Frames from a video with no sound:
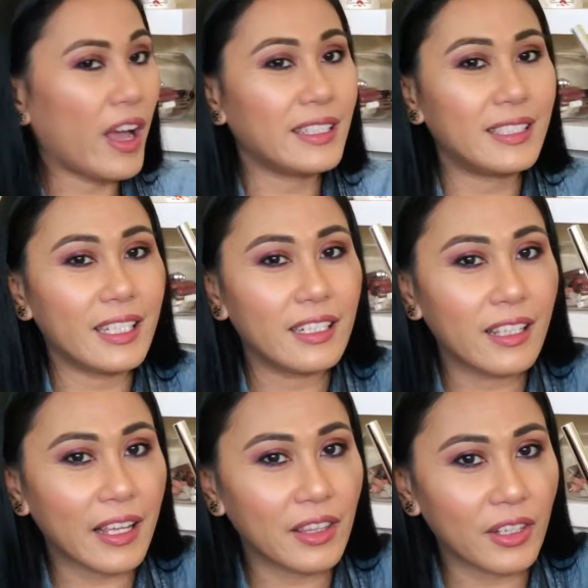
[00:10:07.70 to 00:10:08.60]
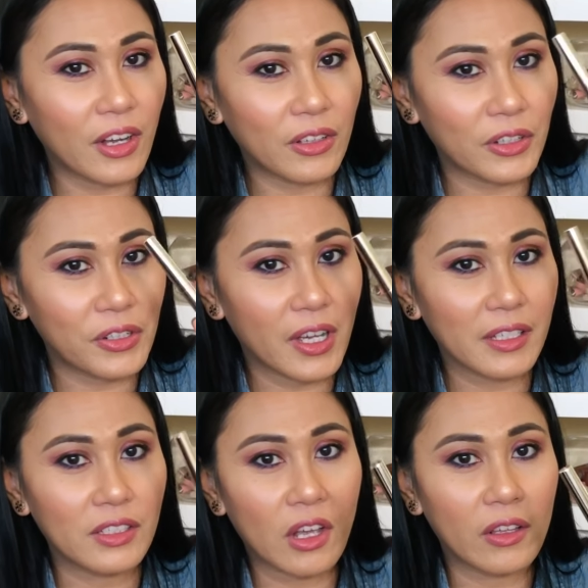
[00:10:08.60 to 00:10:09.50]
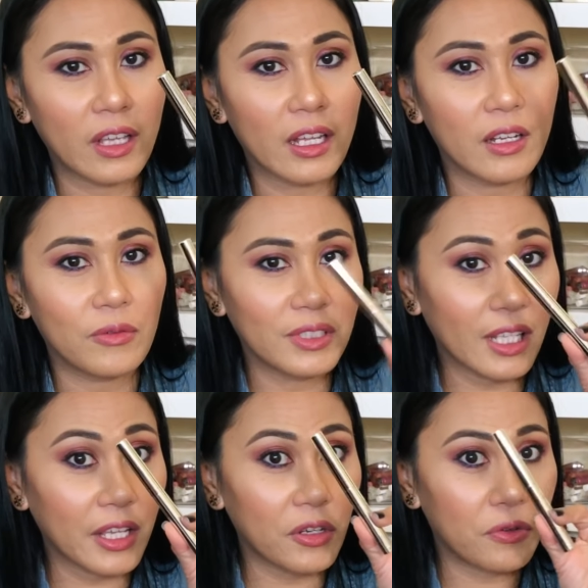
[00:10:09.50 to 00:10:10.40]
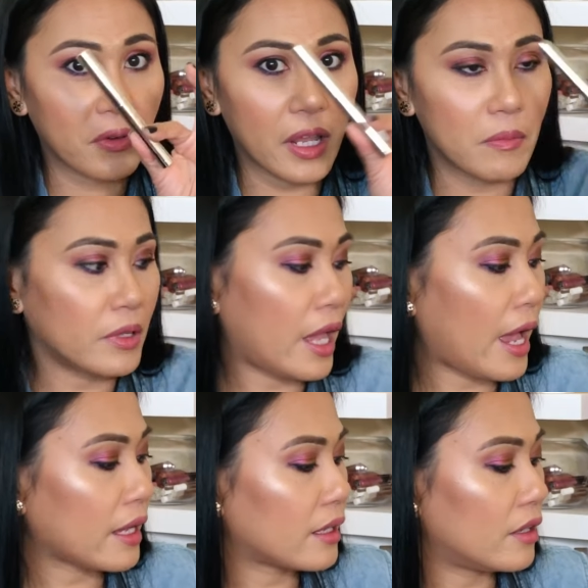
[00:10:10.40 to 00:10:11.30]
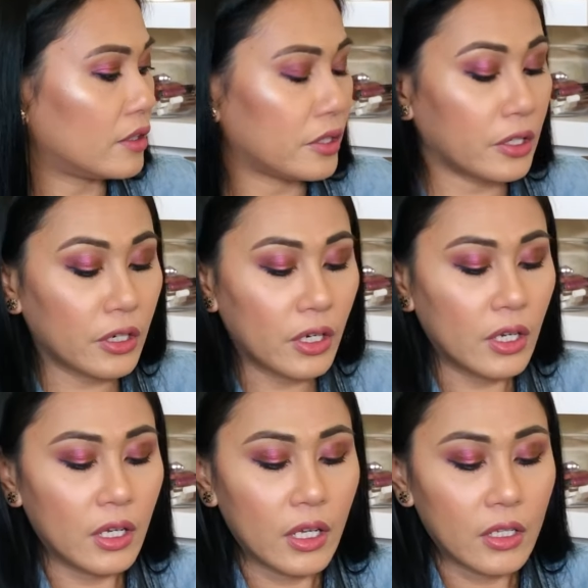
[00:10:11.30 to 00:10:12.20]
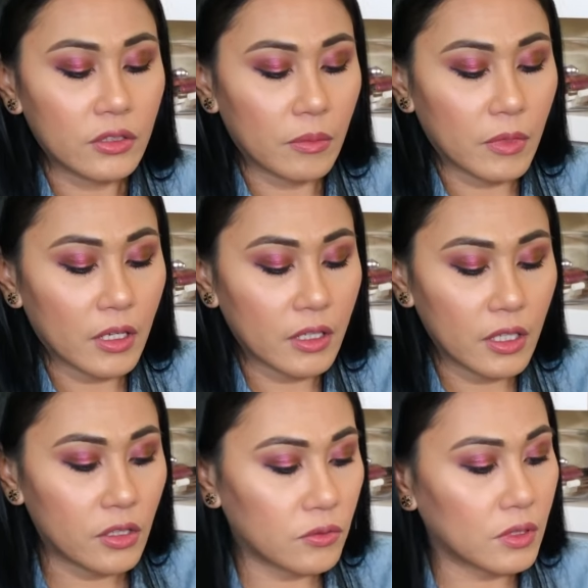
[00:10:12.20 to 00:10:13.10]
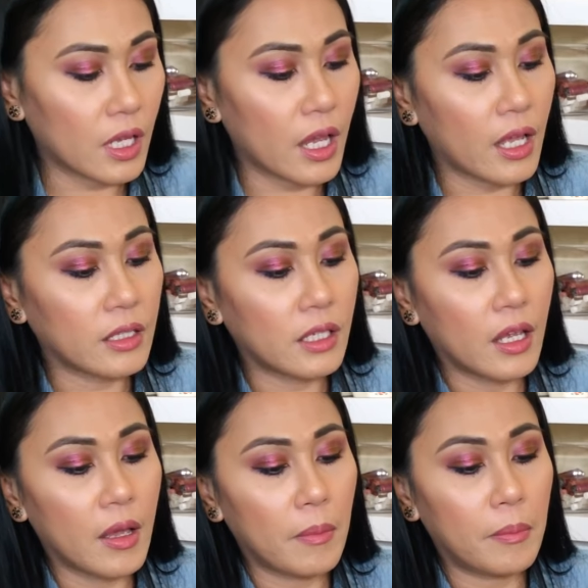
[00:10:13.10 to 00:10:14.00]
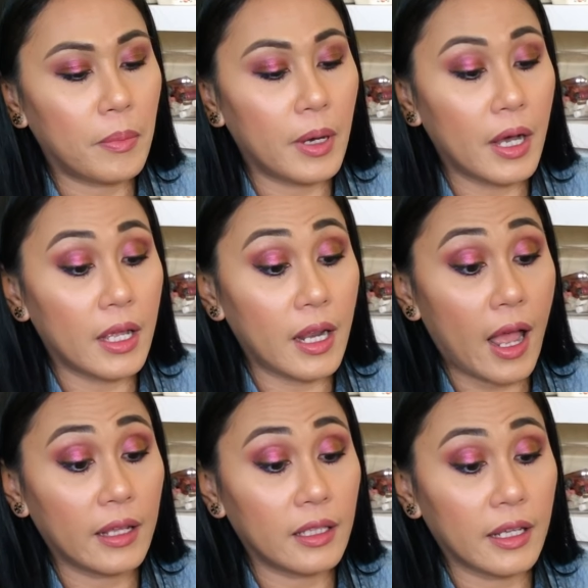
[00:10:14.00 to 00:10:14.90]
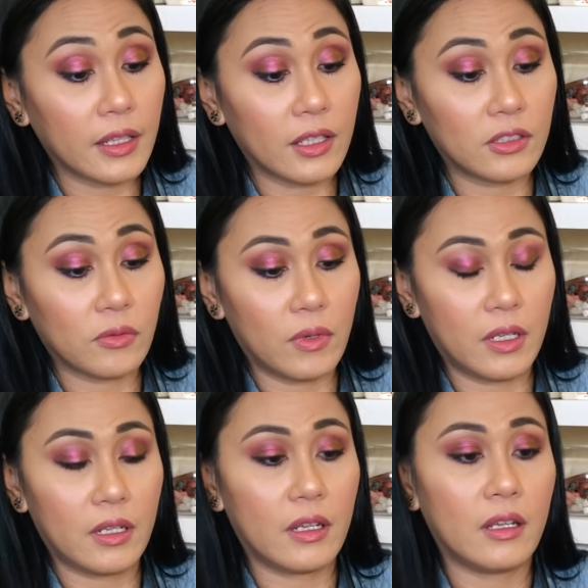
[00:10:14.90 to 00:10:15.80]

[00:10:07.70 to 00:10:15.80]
I didn't like the color. You guys saw that. It was like gray black color. So I'm not going to use that but I like this one.